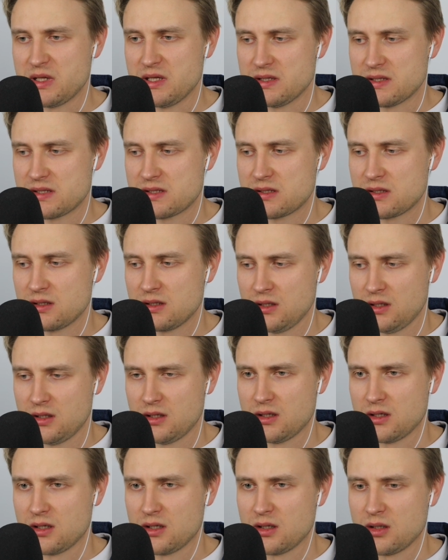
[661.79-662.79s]
piece,
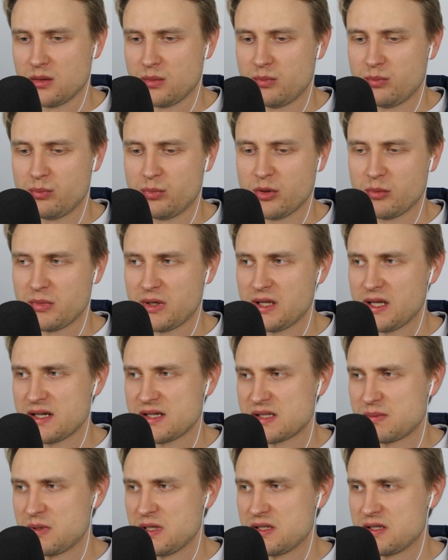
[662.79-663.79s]
put my
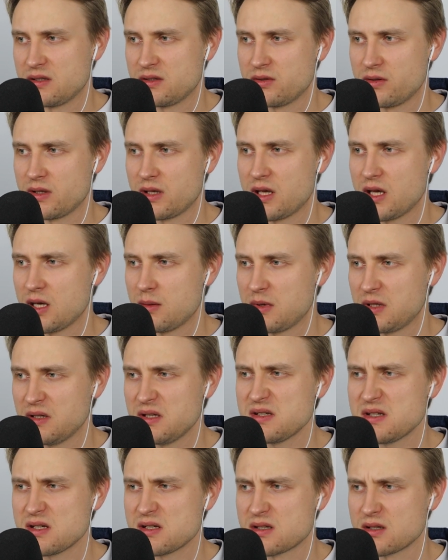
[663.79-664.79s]
last piece into the game, and
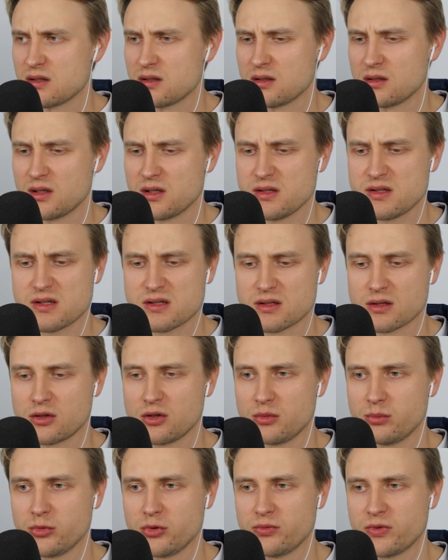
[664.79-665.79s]
this is a
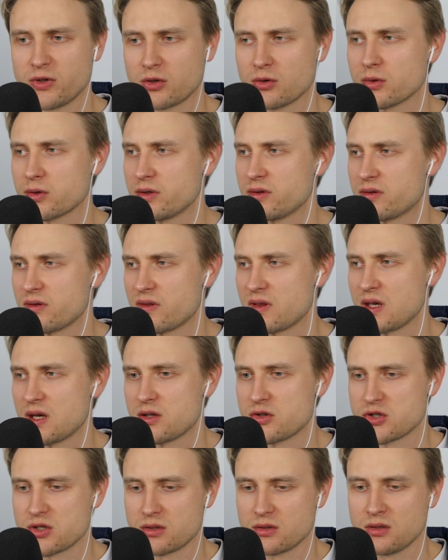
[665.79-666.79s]
good move according to the
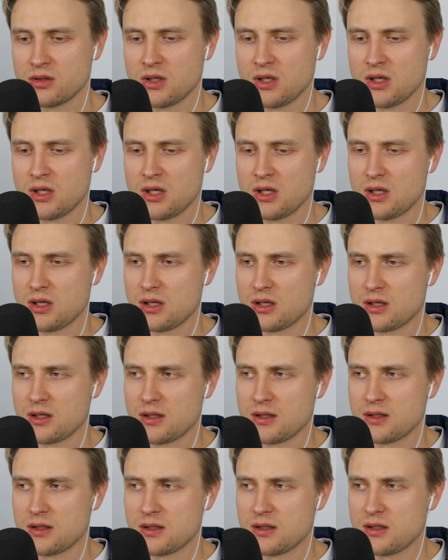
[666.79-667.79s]
engine.
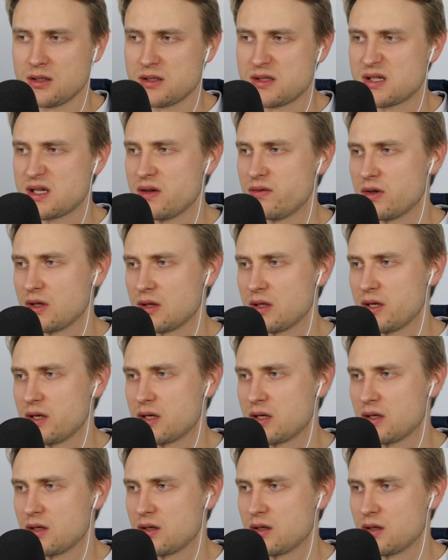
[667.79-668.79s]
It's giving
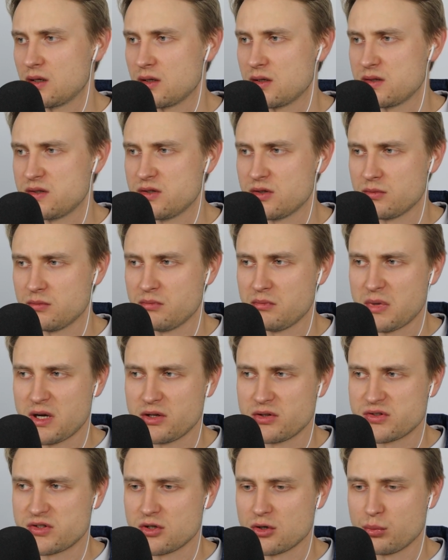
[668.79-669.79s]
like
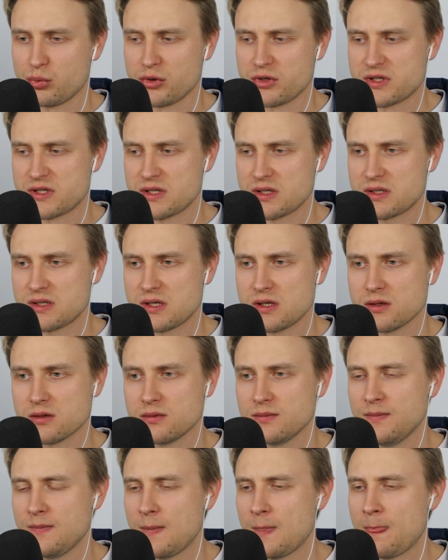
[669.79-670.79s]
minus 0.6
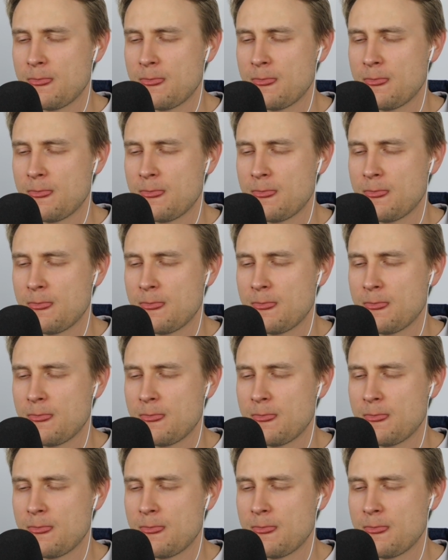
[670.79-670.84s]
here.